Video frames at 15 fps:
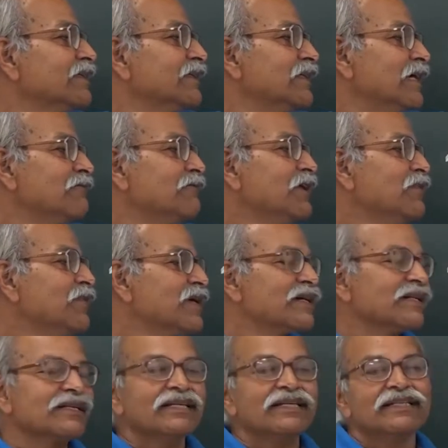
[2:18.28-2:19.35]

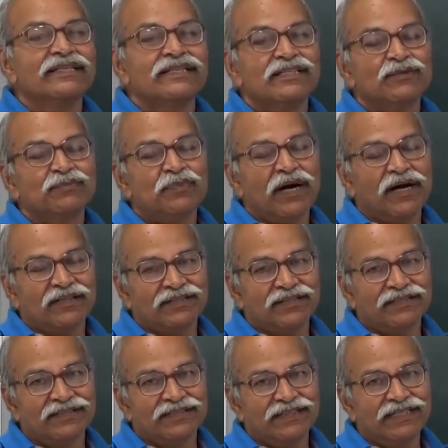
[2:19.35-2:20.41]
everywhere in this path
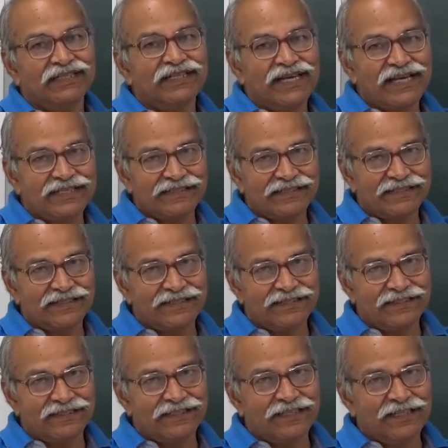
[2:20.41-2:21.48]
in x
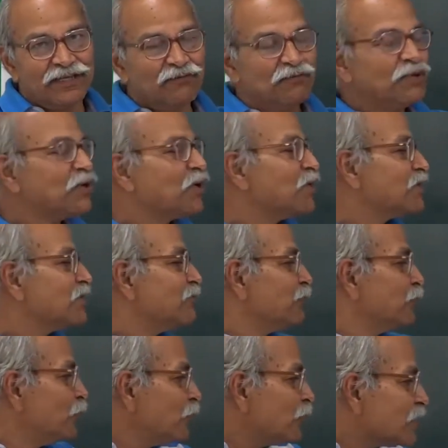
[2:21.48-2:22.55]
direction, because the
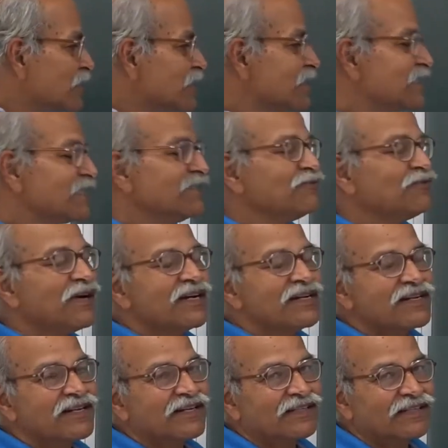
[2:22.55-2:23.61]
force is in y
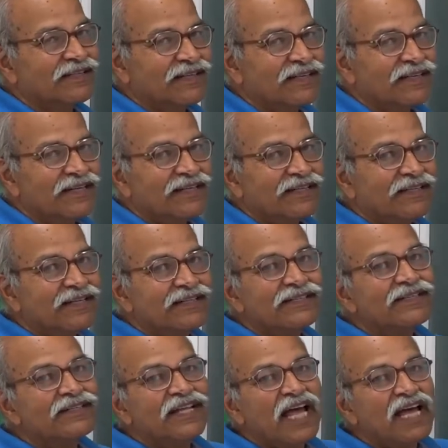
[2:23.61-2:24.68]
direction, does
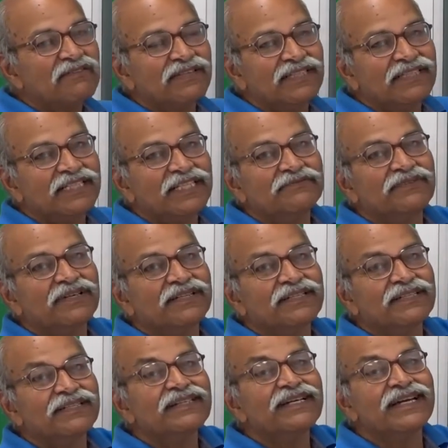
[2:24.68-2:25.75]
not have any effect
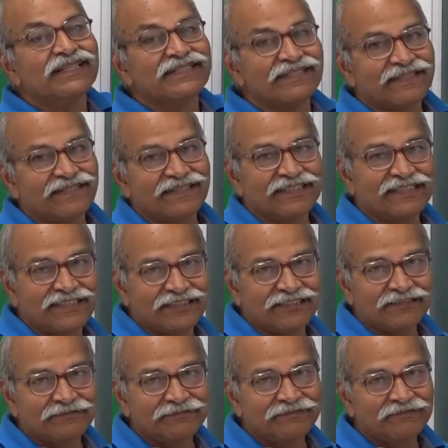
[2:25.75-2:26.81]
in the x direction.
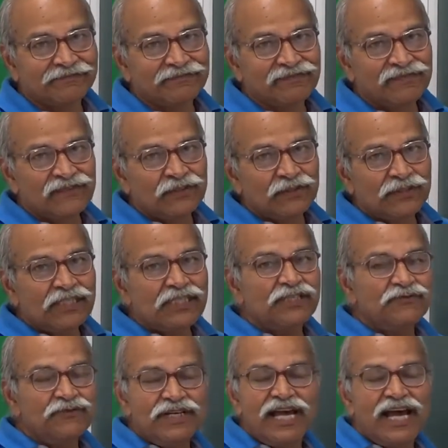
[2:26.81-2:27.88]
So, this
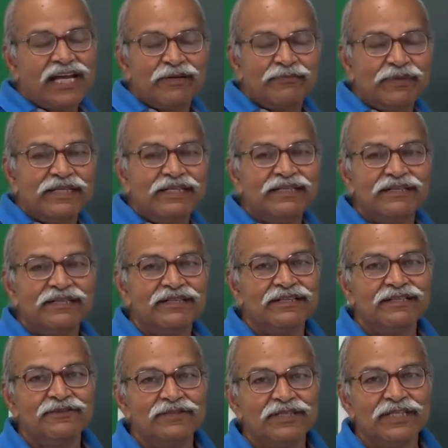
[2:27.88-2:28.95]
we had been
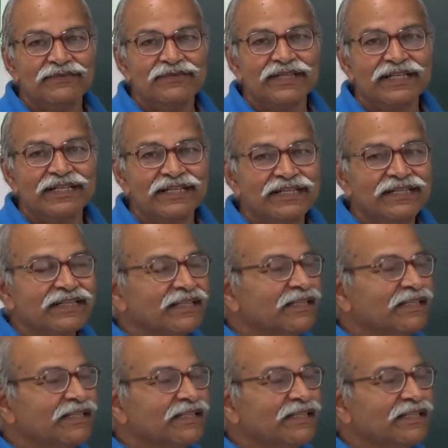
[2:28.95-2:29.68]
using very